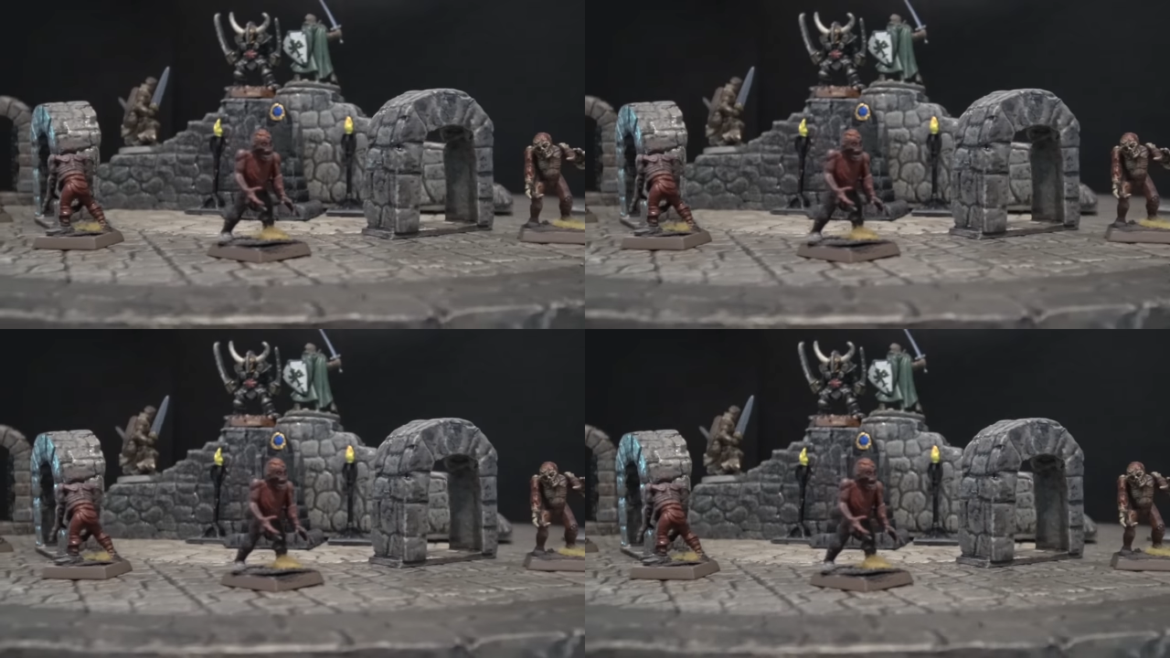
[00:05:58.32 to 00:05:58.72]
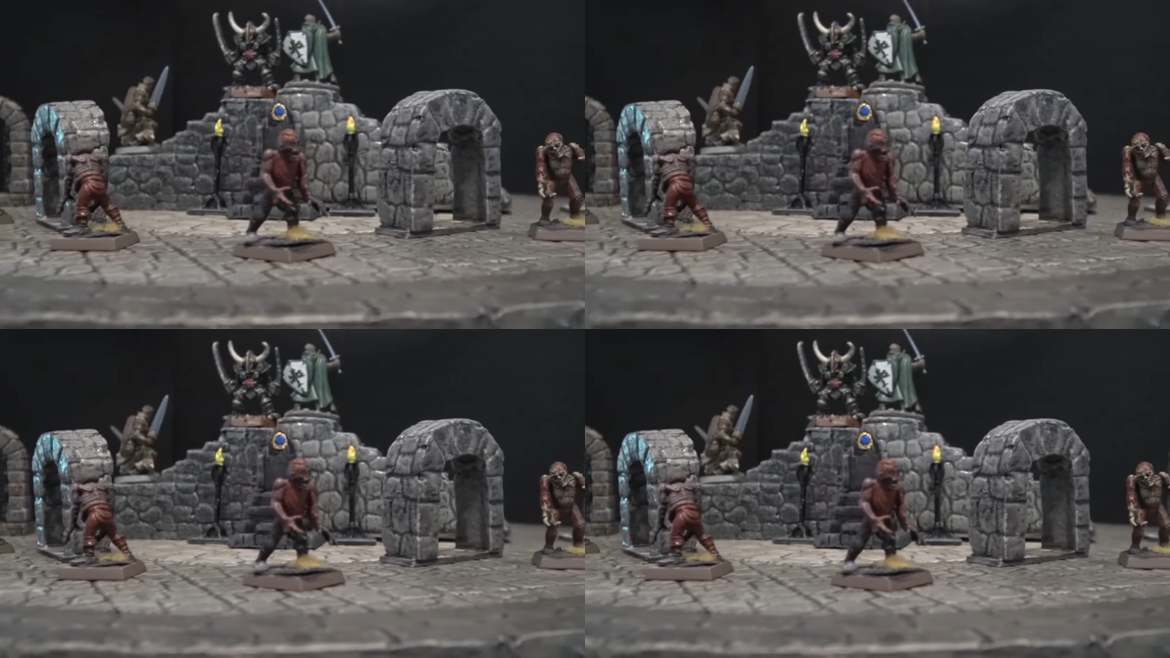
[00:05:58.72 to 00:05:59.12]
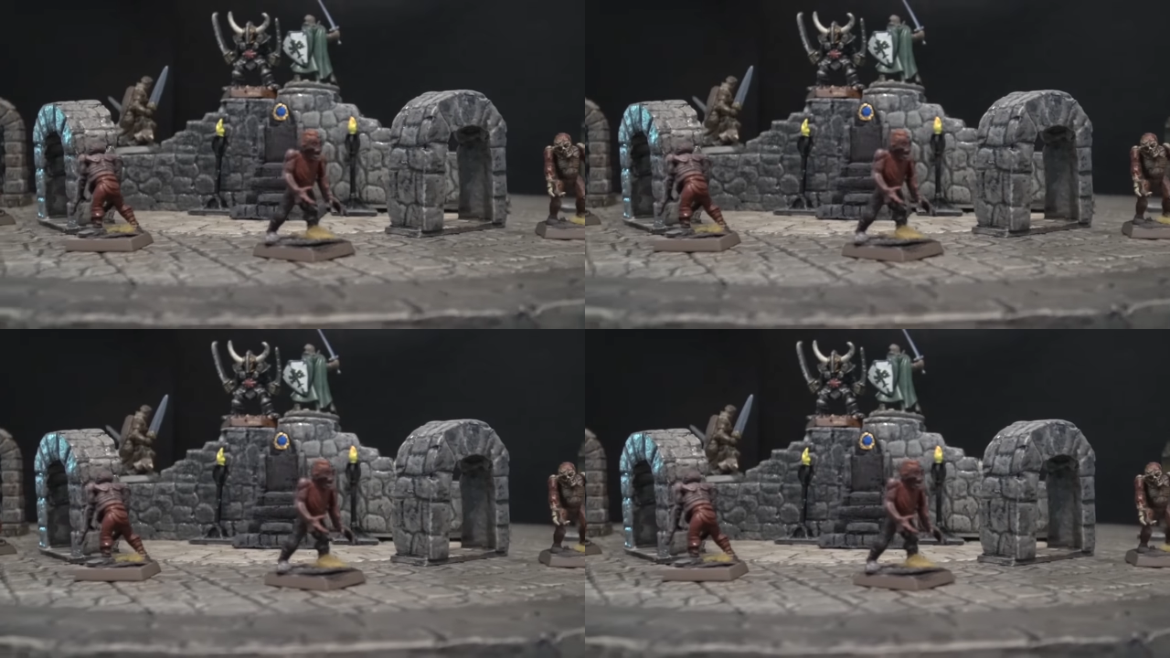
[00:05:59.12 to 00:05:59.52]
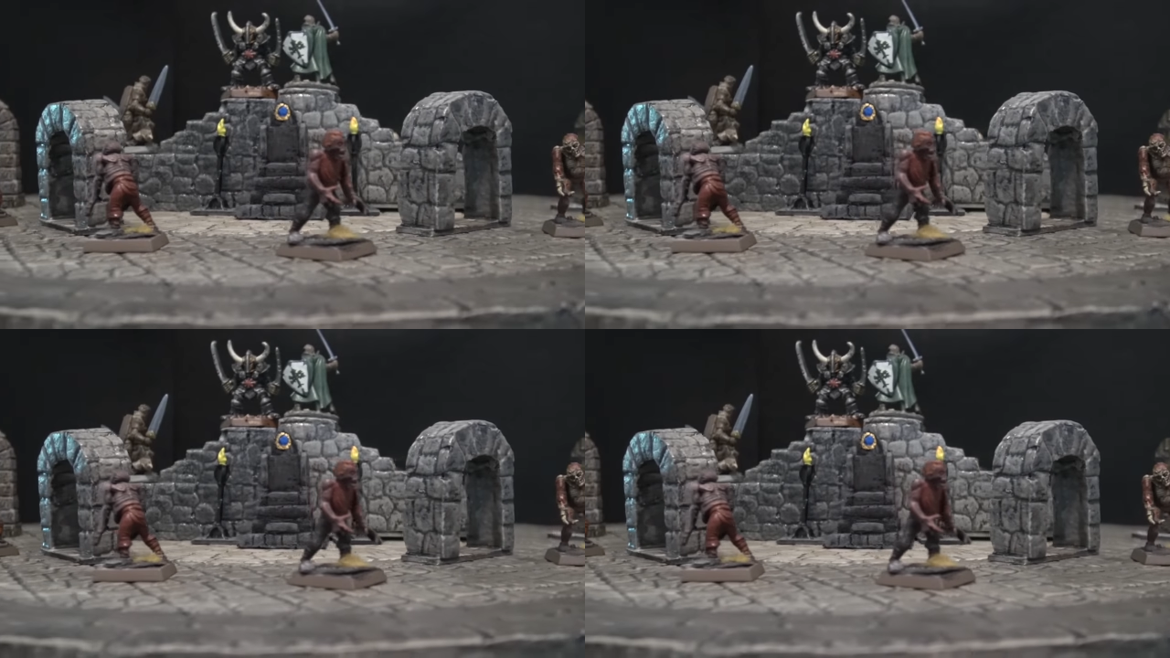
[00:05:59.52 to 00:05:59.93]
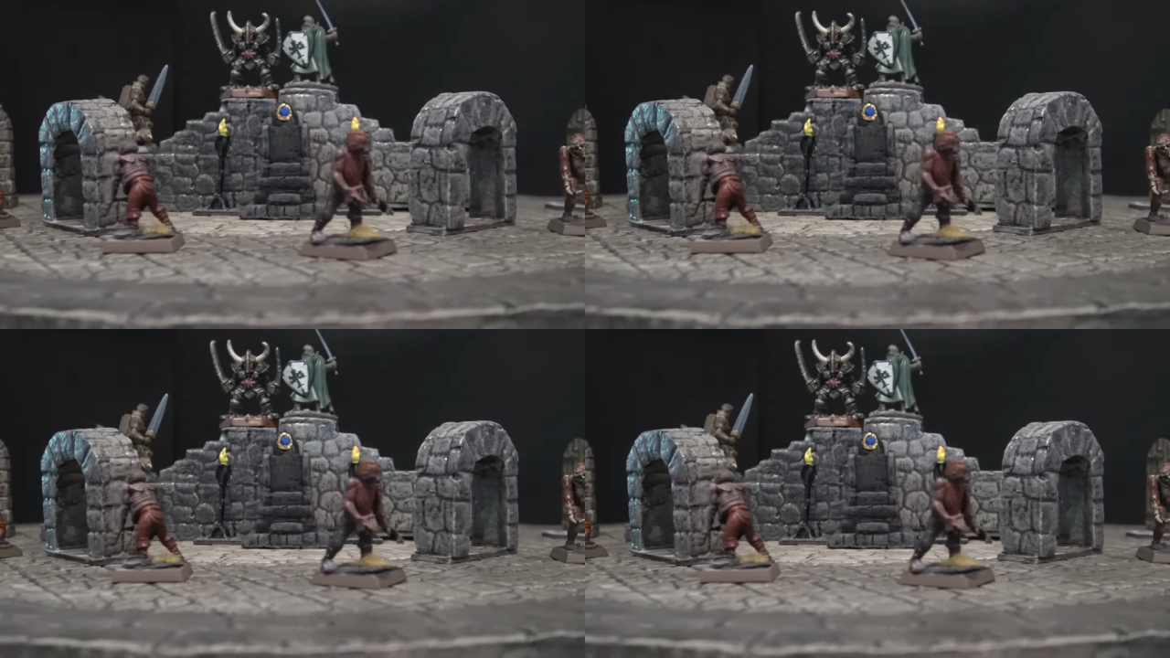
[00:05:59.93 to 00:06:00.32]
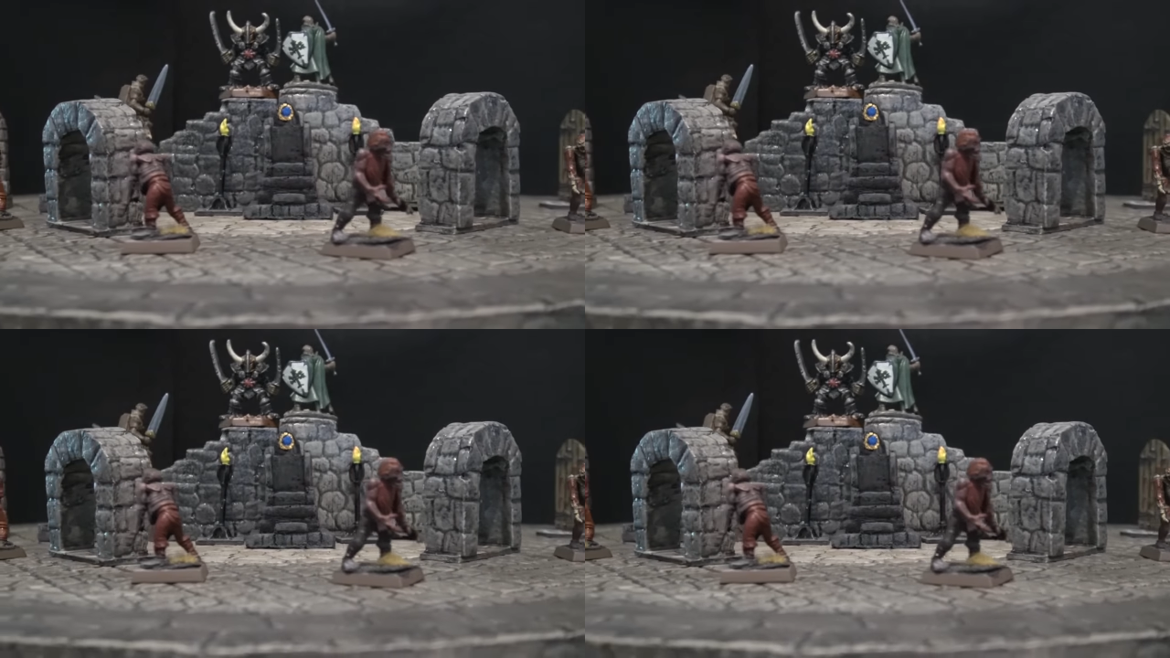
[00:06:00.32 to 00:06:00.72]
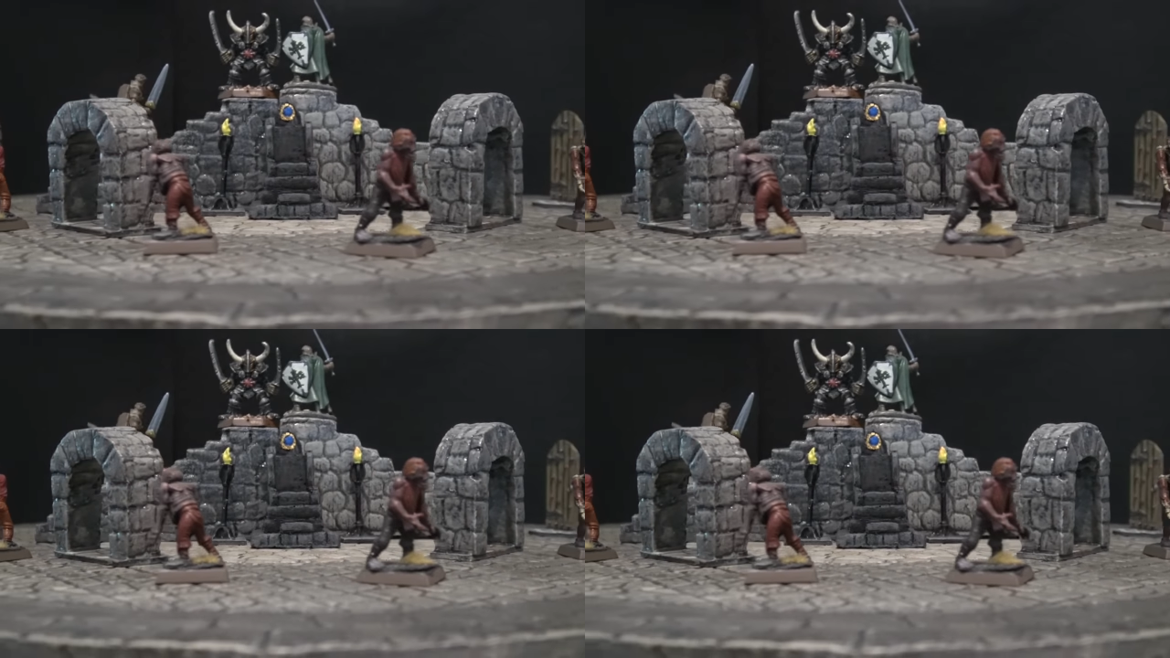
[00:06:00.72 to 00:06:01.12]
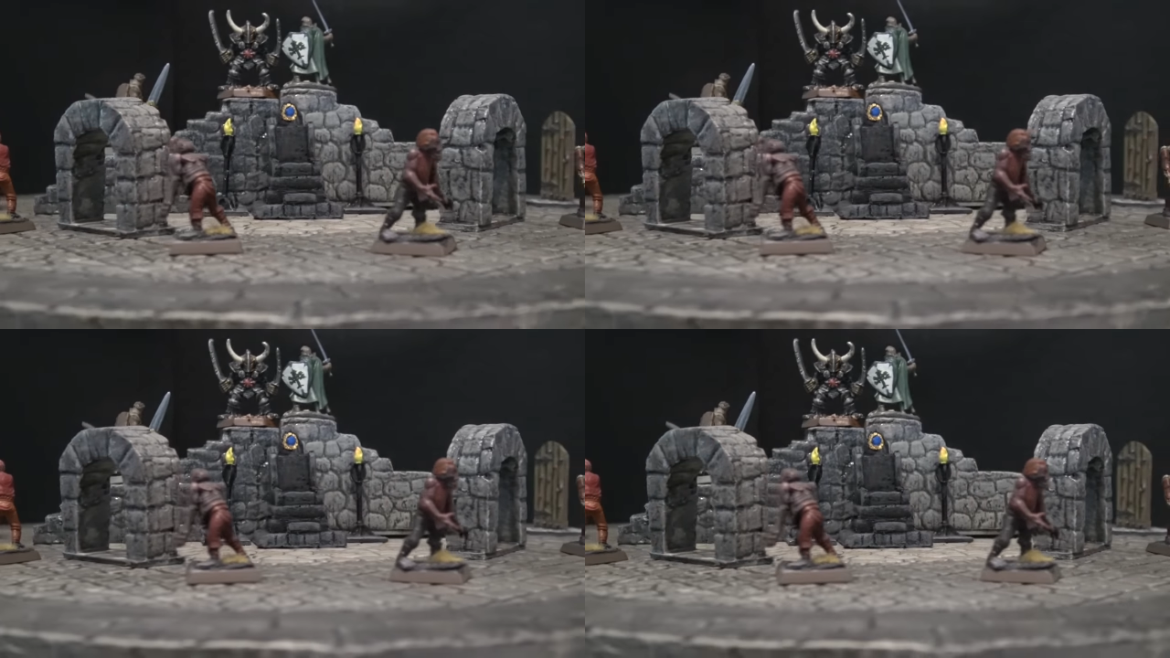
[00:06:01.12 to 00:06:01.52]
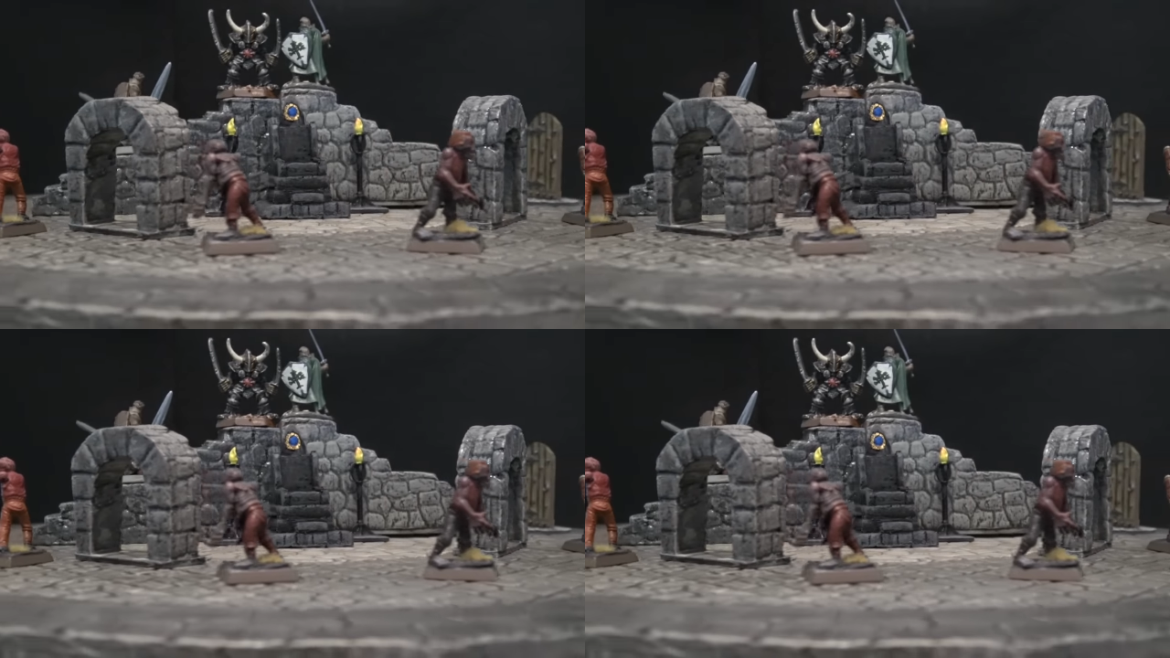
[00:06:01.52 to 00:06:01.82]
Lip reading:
No face is visible, so there are no lips to read.